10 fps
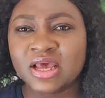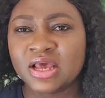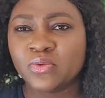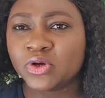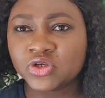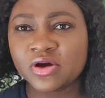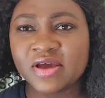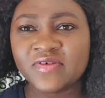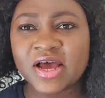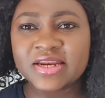
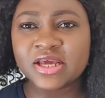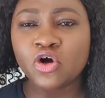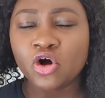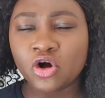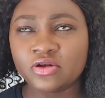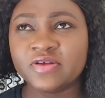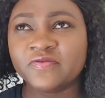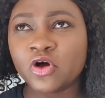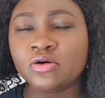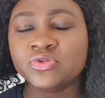whatever, and they've
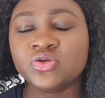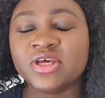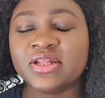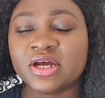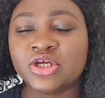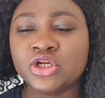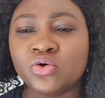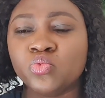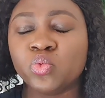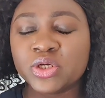come together
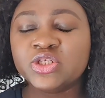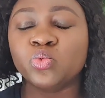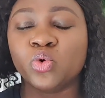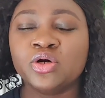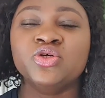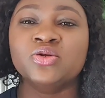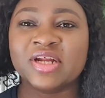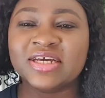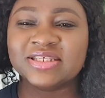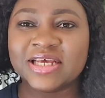with one
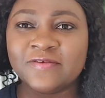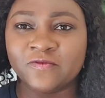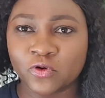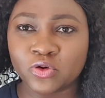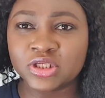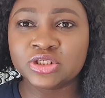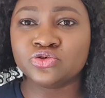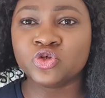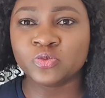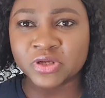united voice
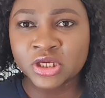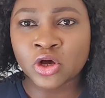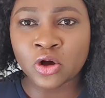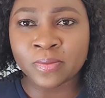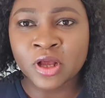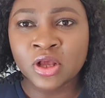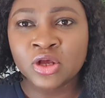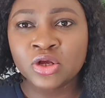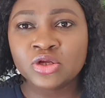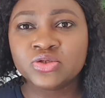to speak up,
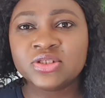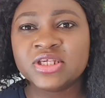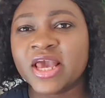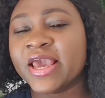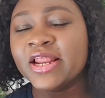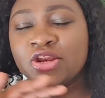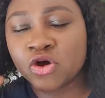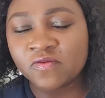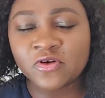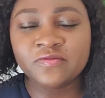to say
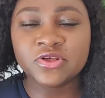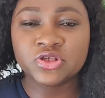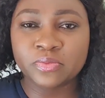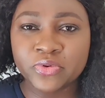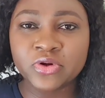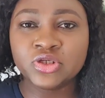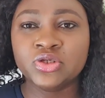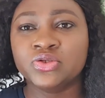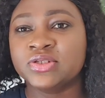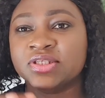enough of this
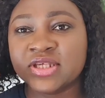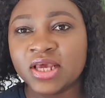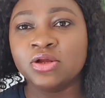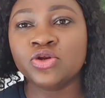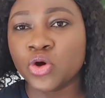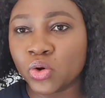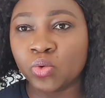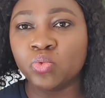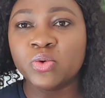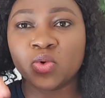oppression, to say no,
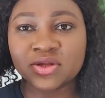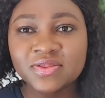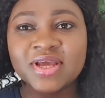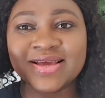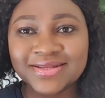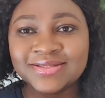we want things